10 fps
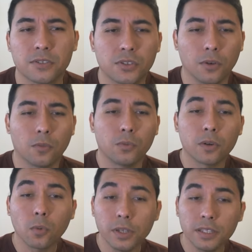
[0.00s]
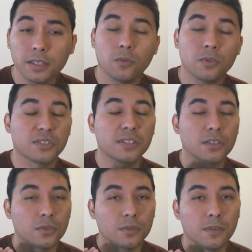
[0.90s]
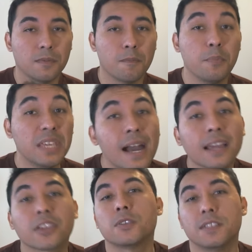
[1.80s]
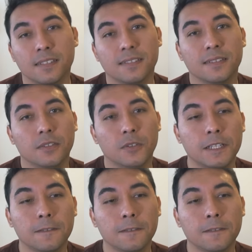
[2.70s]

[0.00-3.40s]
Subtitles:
So we're winning. We just need to be accurate still, right?